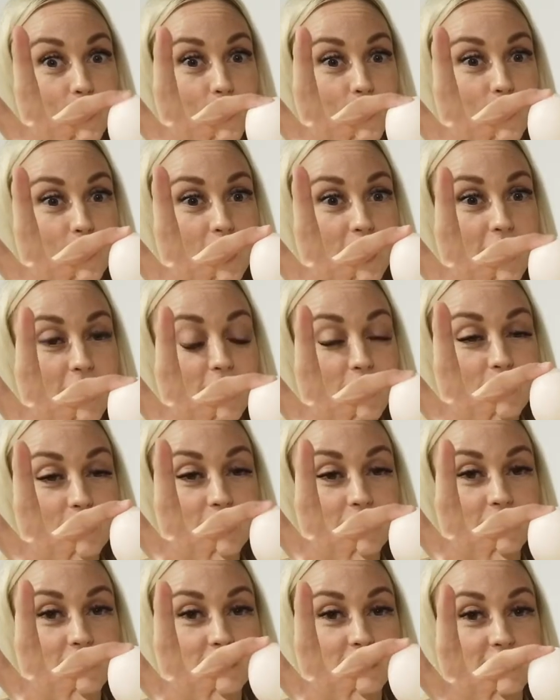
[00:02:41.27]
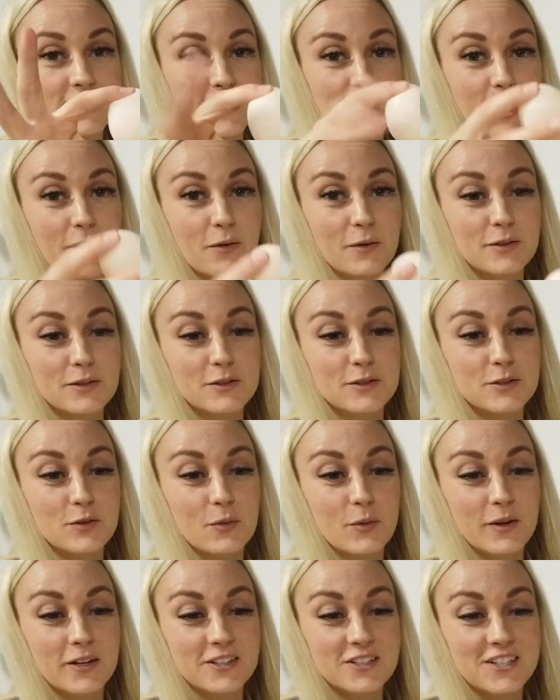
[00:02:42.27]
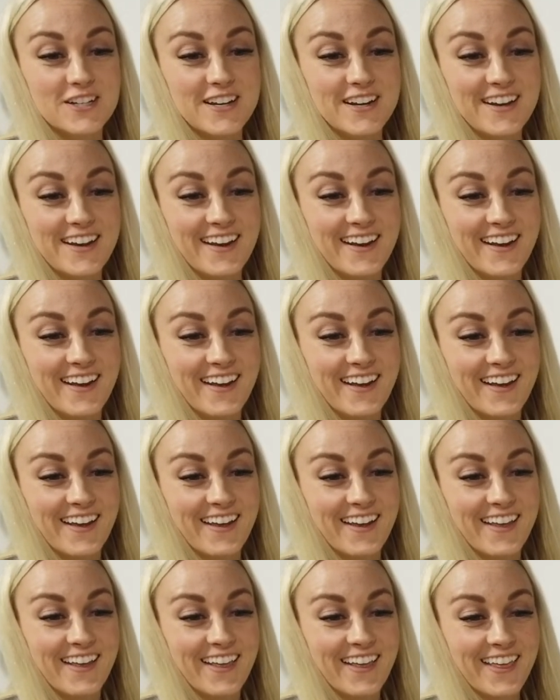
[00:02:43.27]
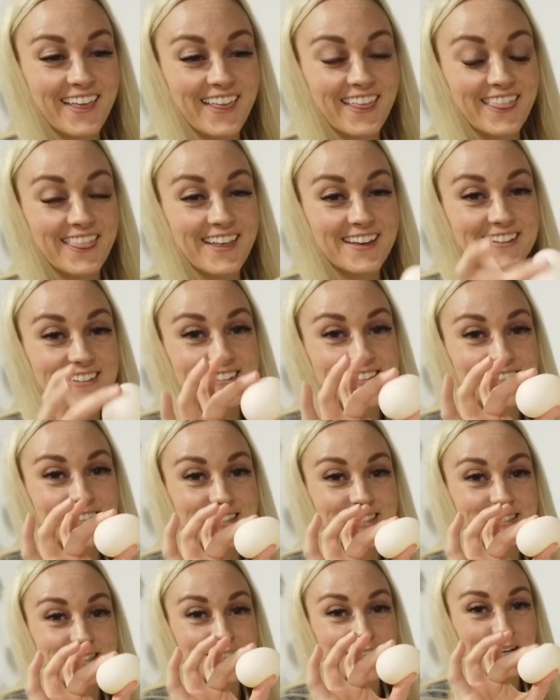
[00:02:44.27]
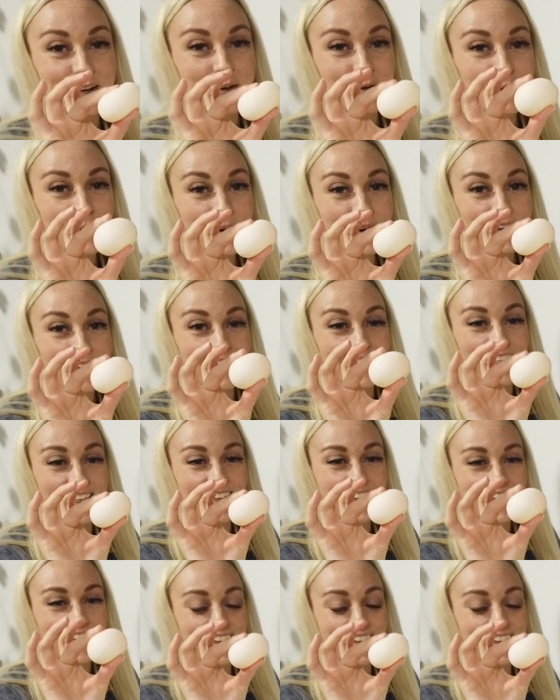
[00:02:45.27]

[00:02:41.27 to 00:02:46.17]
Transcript: Wow, can you see how it's squishy? That's seriously cool.